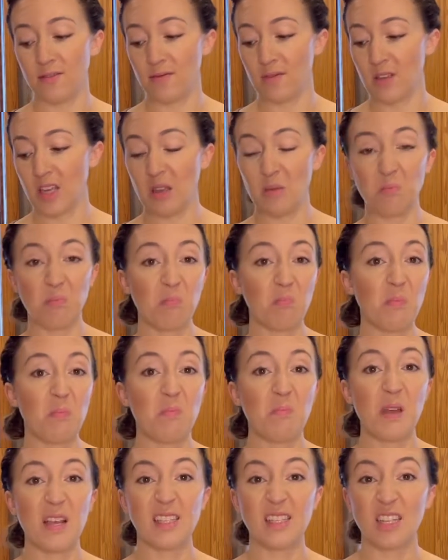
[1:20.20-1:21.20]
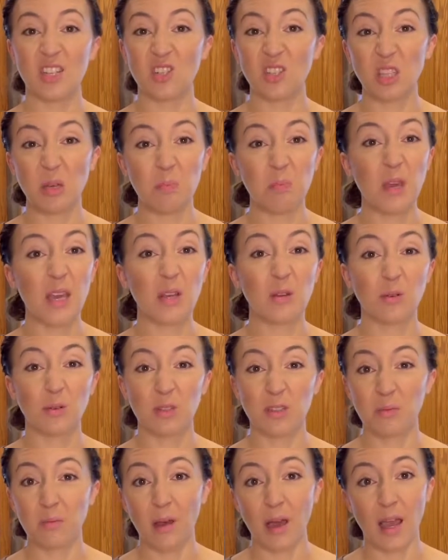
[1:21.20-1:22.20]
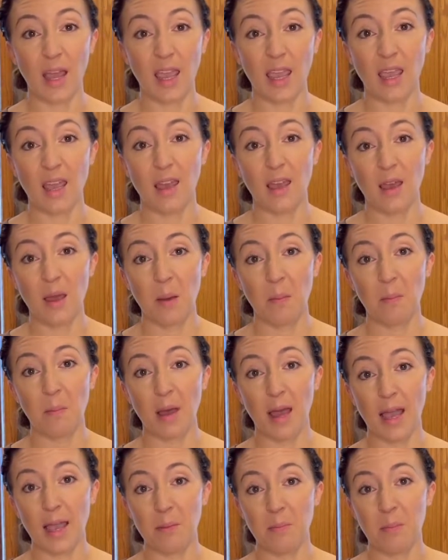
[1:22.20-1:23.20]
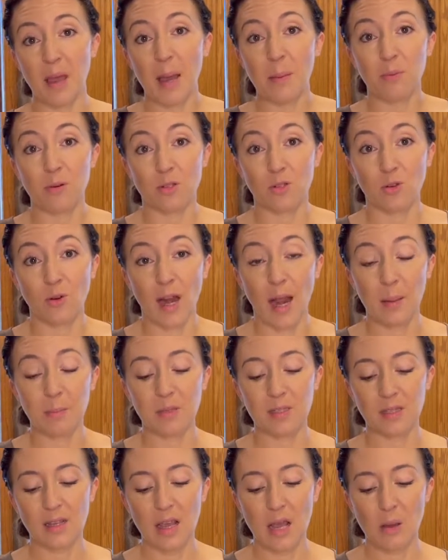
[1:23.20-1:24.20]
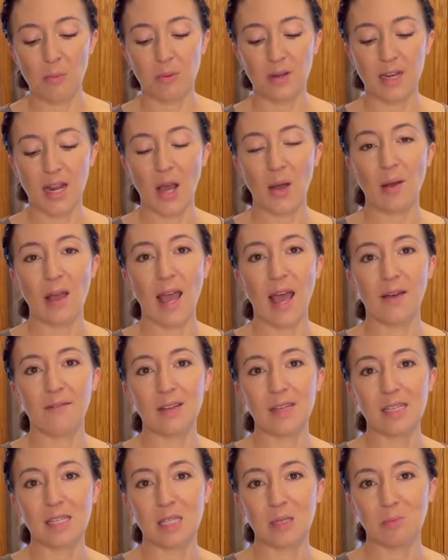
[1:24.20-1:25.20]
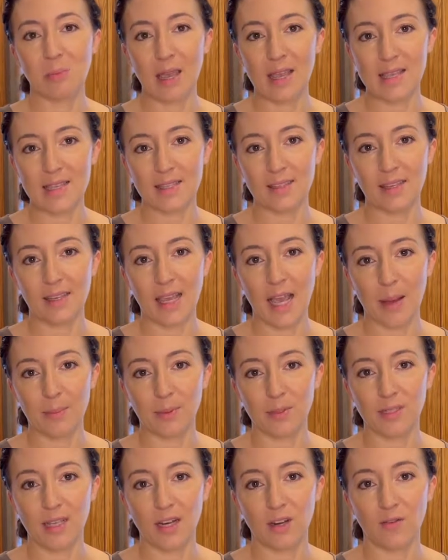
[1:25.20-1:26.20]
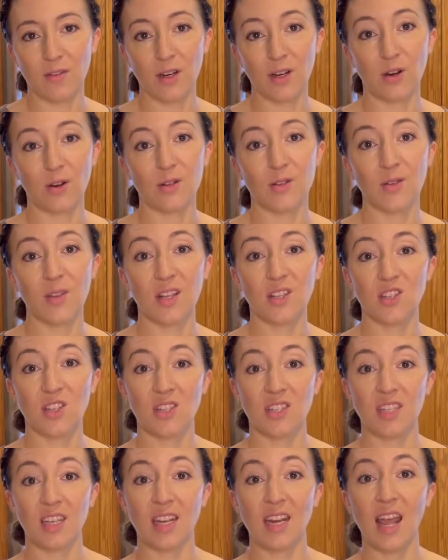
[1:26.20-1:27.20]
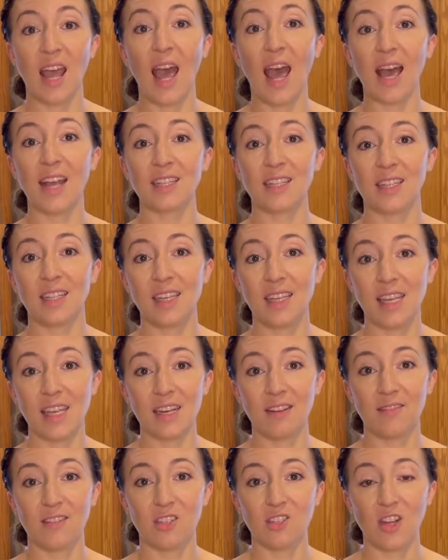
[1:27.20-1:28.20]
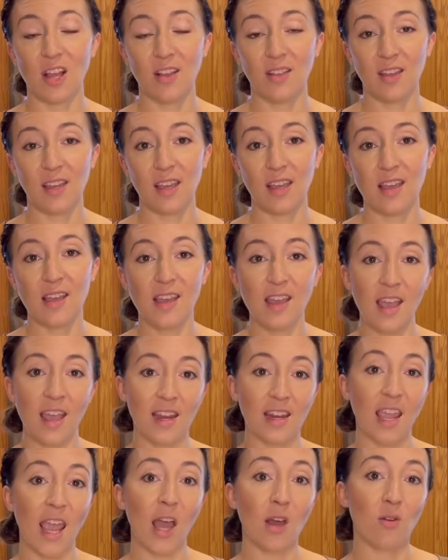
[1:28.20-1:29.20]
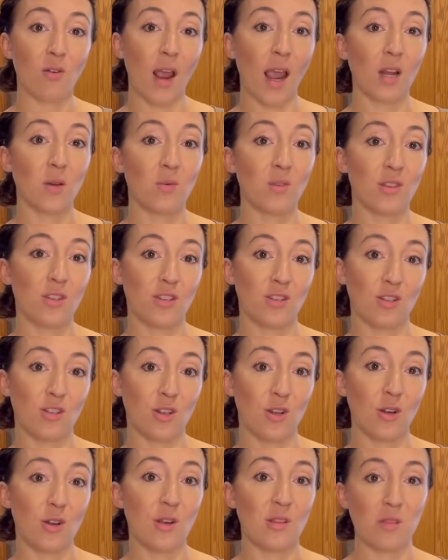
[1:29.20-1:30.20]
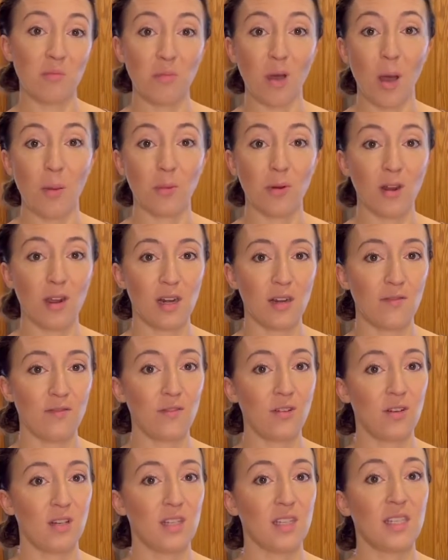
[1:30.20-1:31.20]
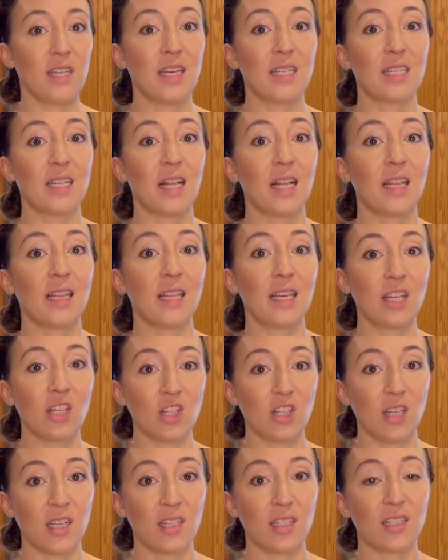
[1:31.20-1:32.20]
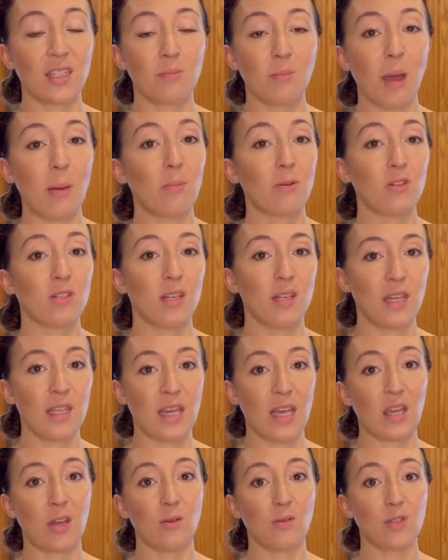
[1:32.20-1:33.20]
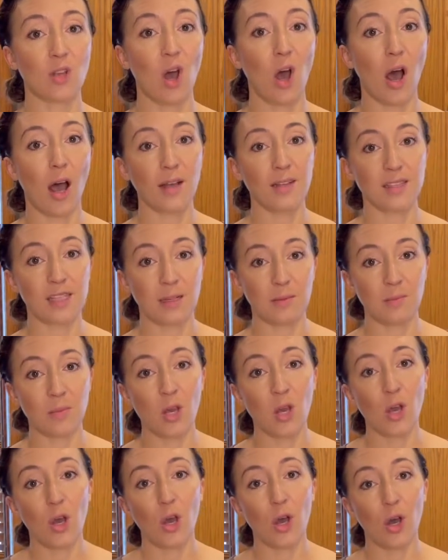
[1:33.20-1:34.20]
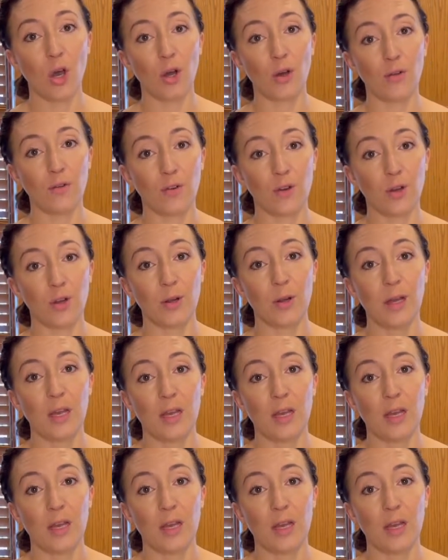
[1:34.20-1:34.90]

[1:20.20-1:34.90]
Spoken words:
it essentially pickled my pepper scraps. But now I have a spicy apple cider vinegar, so that's just going to add to the heat of the jelly and counteract with the sugar and the pomegranate for just a delicious pepper jelly that goes awesome over